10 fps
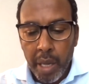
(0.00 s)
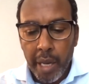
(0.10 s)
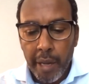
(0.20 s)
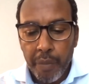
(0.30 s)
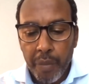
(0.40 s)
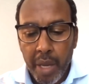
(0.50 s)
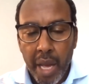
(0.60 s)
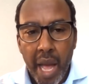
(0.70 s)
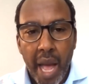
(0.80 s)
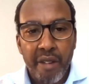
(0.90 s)

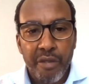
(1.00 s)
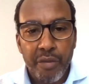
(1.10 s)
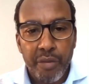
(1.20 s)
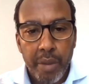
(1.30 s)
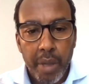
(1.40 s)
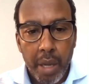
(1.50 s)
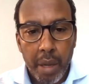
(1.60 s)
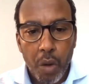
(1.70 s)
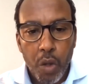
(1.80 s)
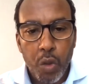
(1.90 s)
I have
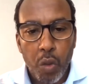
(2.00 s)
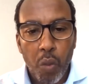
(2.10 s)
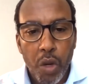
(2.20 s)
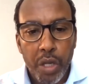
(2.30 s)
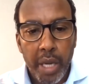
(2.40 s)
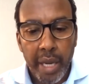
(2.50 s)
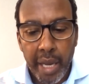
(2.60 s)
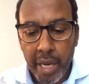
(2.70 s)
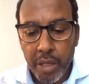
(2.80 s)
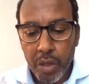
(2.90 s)
also worked
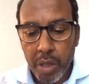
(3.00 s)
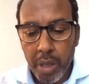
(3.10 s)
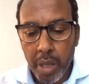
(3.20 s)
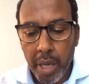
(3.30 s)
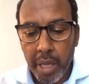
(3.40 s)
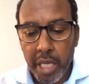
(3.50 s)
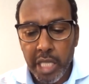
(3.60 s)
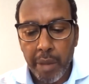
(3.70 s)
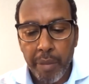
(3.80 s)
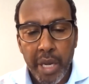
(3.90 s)
against
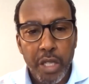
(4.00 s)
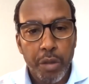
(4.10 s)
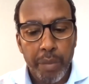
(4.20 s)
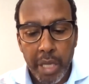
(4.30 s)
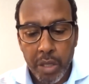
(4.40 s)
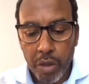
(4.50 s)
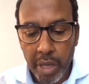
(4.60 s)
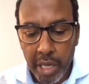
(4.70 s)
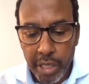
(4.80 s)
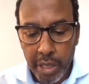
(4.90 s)
discrimination based on
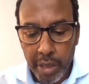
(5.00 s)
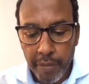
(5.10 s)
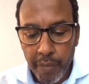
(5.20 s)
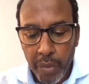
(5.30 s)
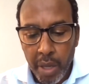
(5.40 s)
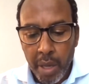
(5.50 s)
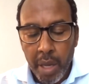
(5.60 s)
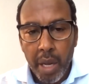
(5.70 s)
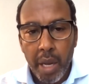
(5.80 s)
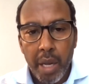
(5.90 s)
religion,
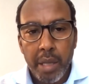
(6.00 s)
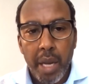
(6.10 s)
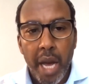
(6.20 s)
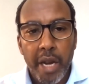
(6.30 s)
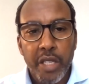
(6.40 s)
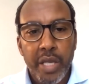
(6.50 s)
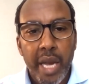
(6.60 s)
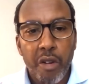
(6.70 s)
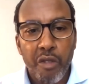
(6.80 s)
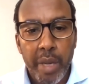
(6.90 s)

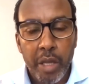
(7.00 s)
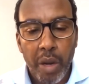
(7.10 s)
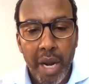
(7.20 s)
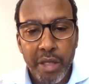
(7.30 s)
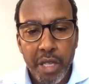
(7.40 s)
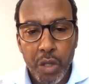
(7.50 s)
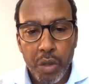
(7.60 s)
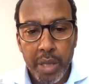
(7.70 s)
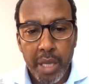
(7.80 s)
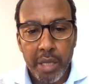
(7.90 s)
understanding of mental health
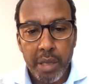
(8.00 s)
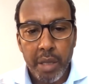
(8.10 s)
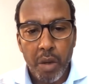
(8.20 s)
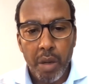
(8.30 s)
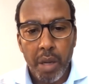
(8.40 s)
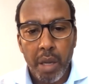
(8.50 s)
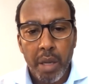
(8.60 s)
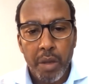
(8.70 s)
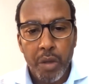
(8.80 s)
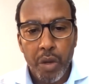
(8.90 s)
issues as,
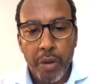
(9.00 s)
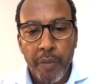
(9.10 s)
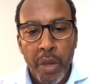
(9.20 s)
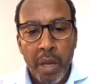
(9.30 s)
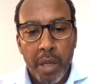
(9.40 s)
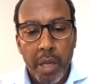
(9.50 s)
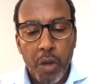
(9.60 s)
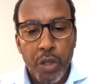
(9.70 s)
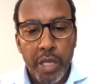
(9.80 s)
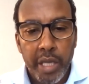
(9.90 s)

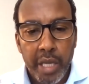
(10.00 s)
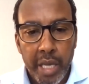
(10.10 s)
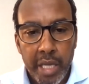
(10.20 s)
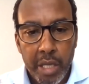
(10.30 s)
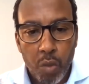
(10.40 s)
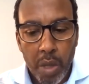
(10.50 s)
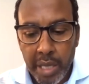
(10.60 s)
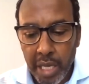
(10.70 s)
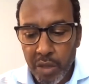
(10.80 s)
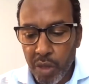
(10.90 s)
not treating kids as one
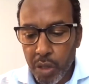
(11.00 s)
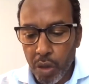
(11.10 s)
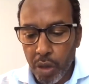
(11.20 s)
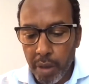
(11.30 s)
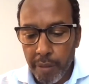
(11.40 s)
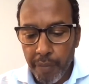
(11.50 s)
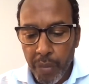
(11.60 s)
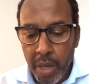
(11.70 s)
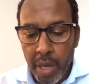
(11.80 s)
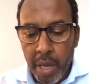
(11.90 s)
size fits all.
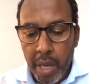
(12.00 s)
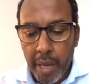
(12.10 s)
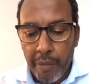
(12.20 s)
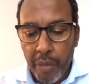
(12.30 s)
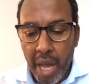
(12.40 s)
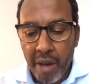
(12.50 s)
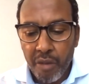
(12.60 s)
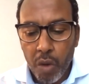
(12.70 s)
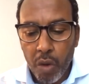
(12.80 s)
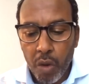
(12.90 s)
I
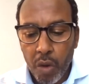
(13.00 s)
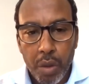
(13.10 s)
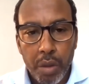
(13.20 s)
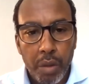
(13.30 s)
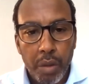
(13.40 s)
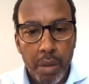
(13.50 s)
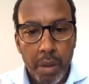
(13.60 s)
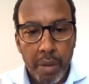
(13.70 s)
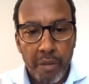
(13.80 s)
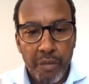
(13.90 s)
have also
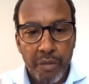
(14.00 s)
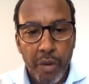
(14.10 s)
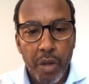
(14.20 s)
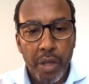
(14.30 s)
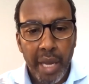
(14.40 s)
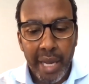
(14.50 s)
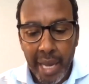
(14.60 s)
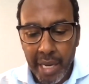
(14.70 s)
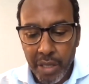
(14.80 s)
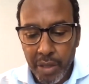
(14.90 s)
fought
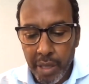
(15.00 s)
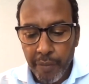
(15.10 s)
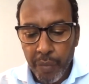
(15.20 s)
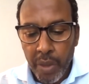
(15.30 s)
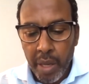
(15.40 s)
against